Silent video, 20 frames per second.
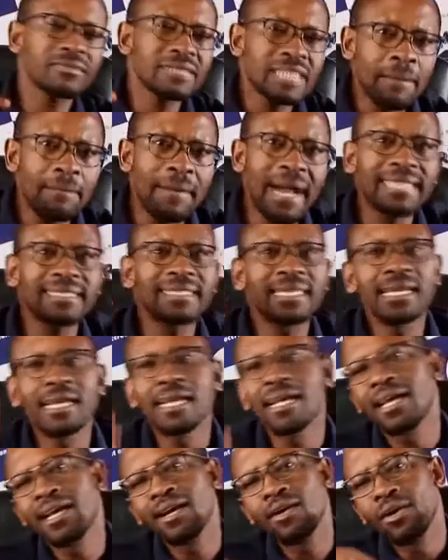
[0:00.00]
But
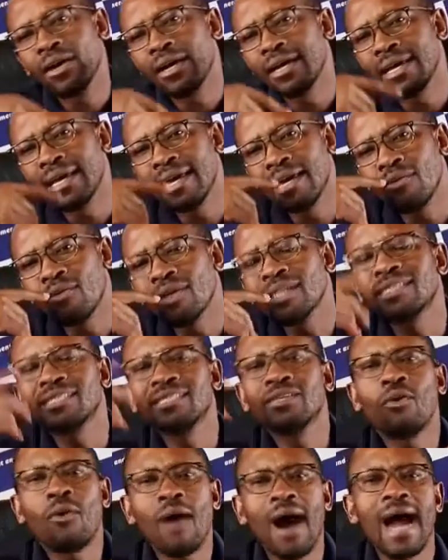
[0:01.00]
once in
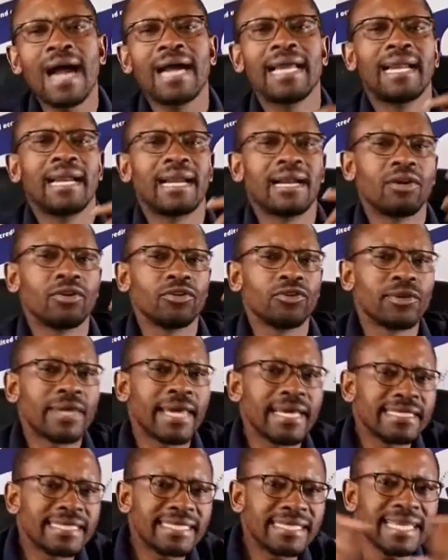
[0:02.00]
a while, you
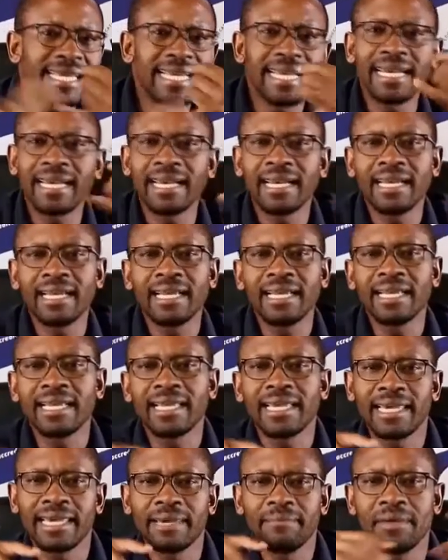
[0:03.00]
can sell
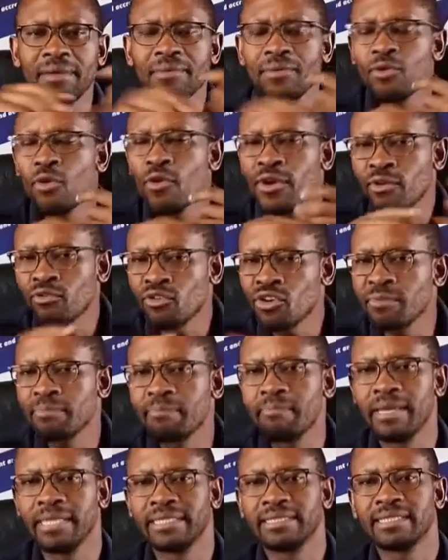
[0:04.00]
maybe your
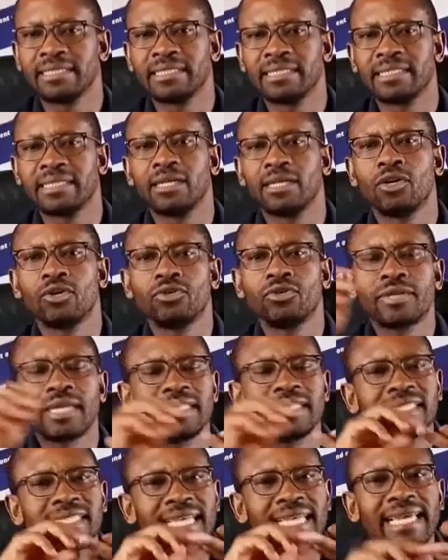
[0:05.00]
equipment. You
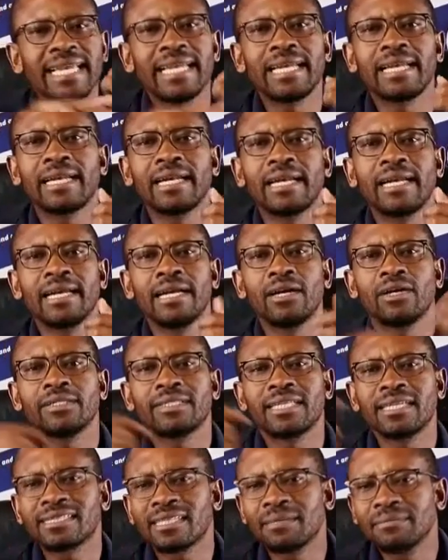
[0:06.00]
can sell
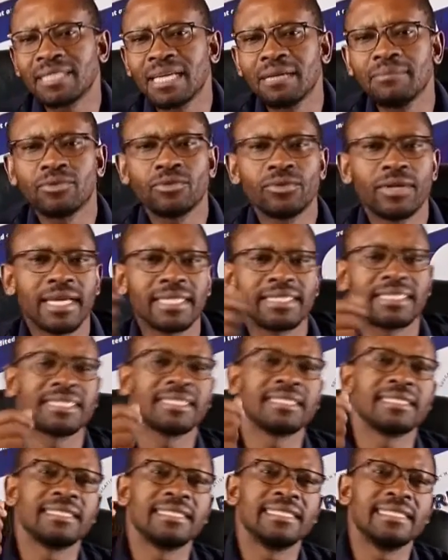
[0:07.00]
that. Sometimes you get
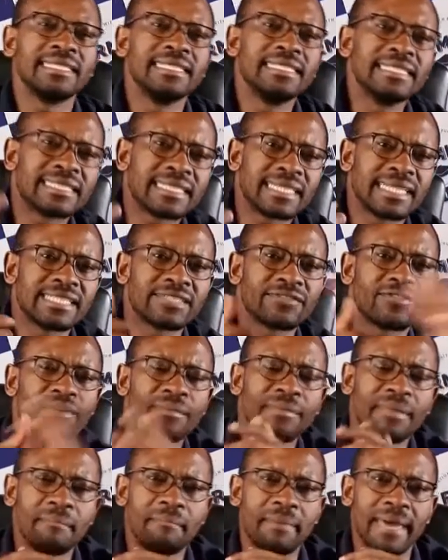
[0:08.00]
interest
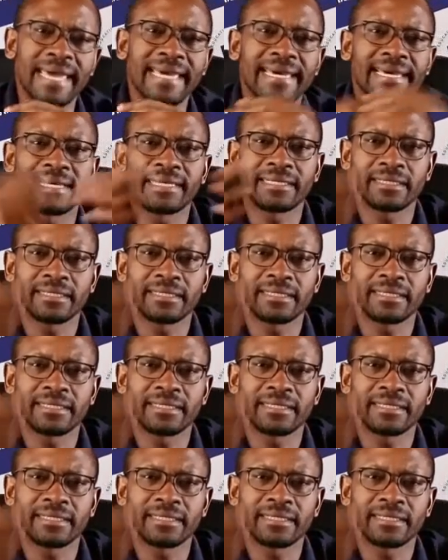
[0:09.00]
from the bank.